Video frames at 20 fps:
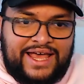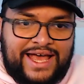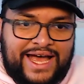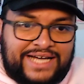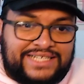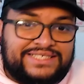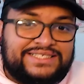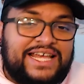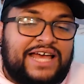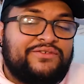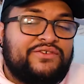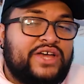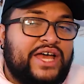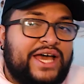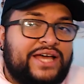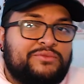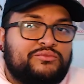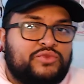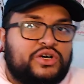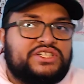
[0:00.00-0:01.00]
I just haven't
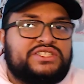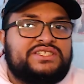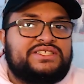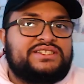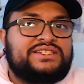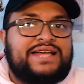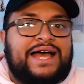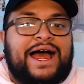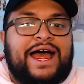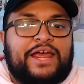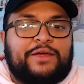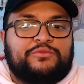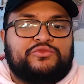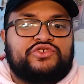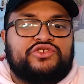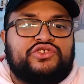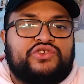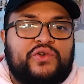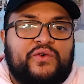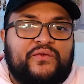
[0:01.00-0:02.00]
had much time
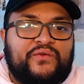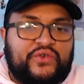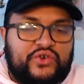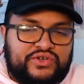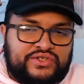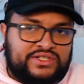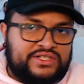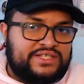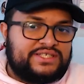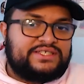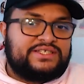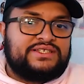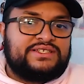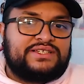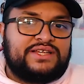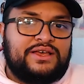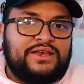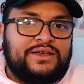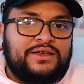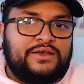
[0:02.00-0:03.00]
to do first
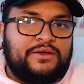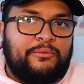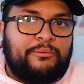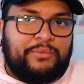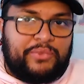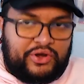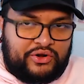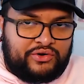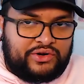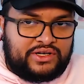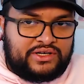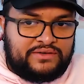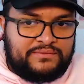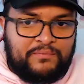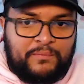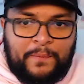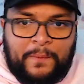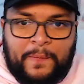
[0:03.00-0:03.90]
listens, period.